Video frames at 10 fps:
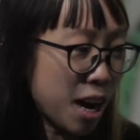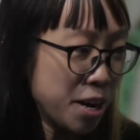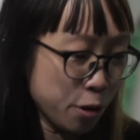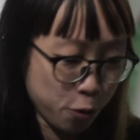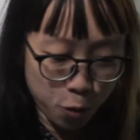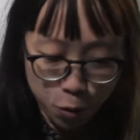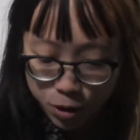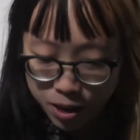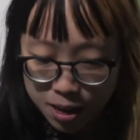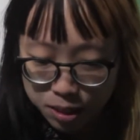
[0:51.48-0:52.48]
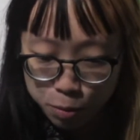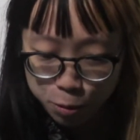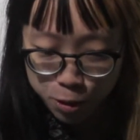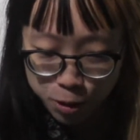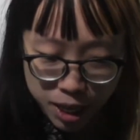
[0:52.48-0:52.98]
idea for Glass
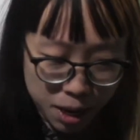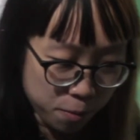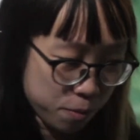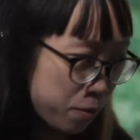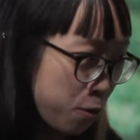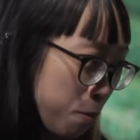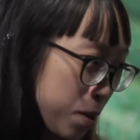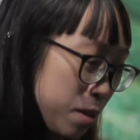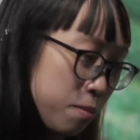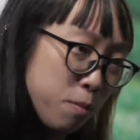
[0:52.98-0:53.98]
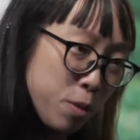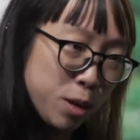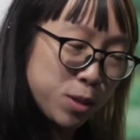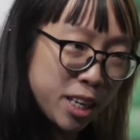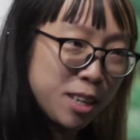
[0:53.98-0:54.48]
Mirror came from when
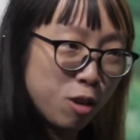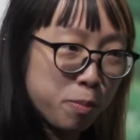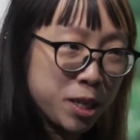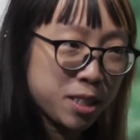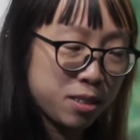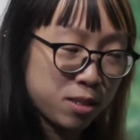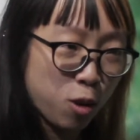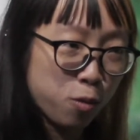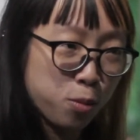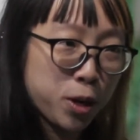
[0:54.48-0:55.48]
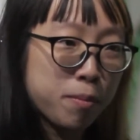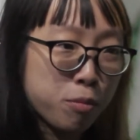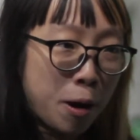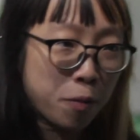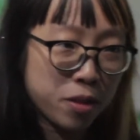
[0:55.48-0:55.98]
I was taking a lot of pictures of Bukit
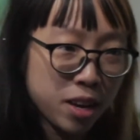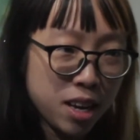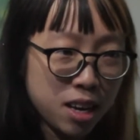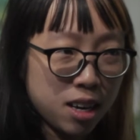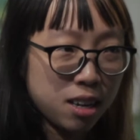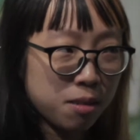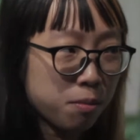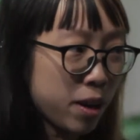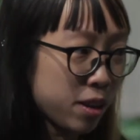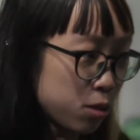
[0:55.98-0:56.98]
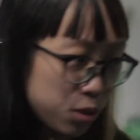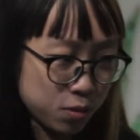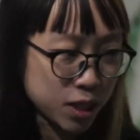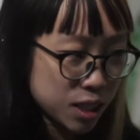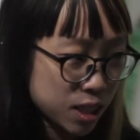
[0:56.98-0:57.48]
Brown and also
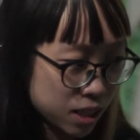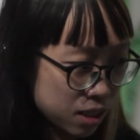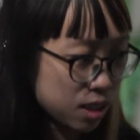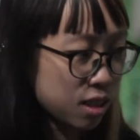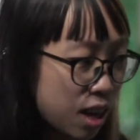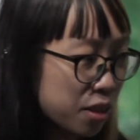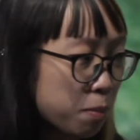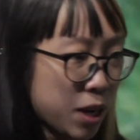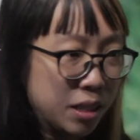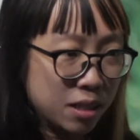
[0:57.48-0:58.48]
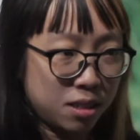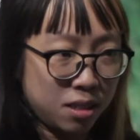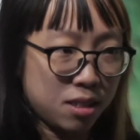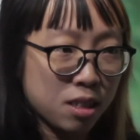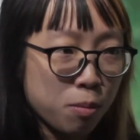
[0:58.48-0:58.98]
visiting other places
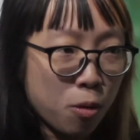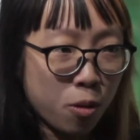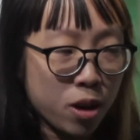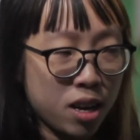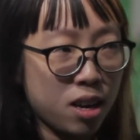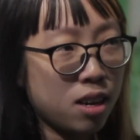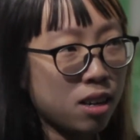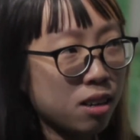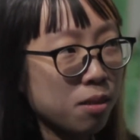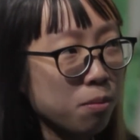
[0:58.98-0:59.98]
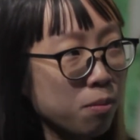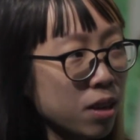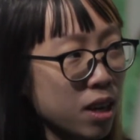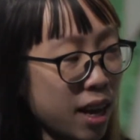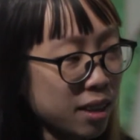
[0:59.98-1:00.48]
in Singapore.
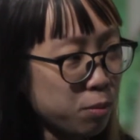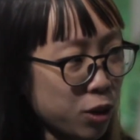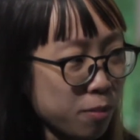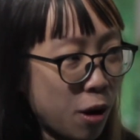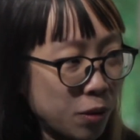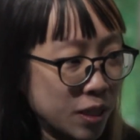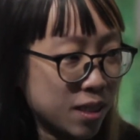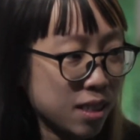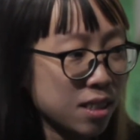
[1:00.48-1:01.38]
And Bukit Brown is this